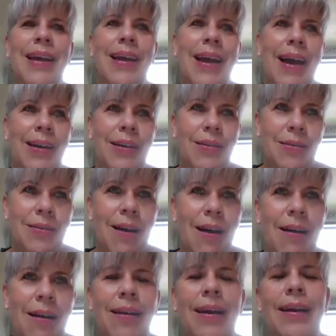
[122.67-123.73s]
I had a
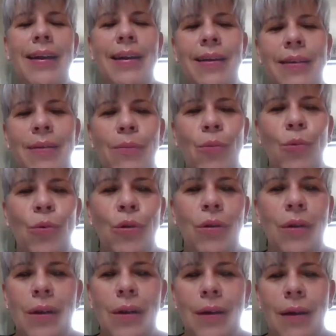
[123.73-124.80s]
son. I needed a
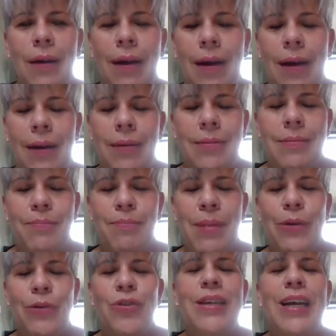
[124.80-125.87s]
more
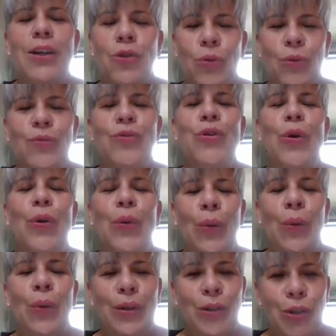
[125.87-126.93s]
better schedule, so I
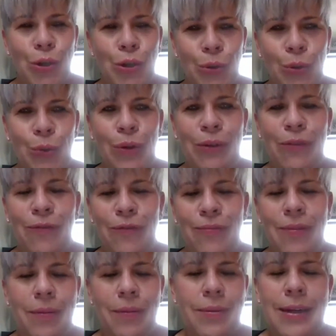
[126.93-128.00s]
went to
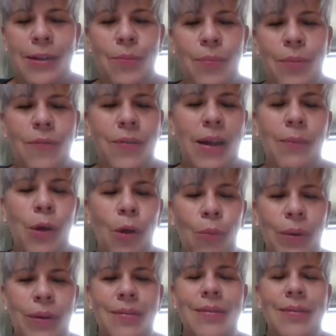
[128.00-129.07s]
a family-owned
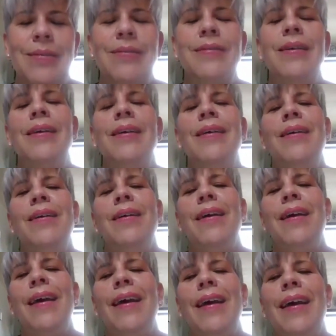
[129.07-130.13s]
business,
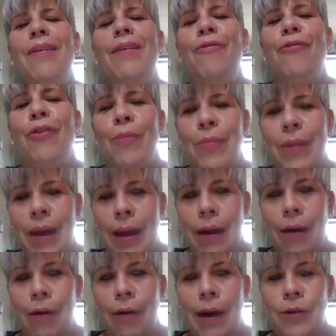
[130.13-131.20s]
and from
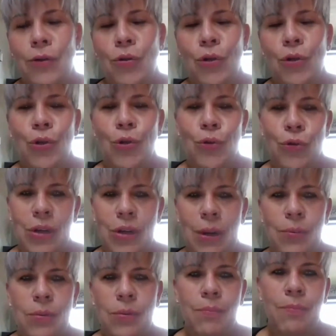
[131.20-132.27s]
there, I took 2
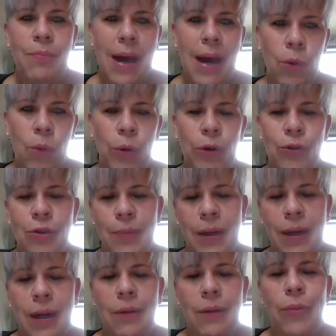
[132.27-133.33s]
steps backwards to
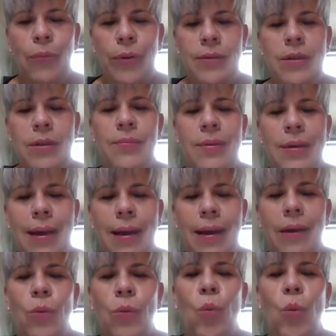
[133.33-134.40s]
become 3 steps
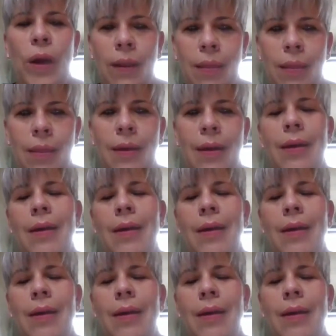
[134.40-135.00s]
ahead with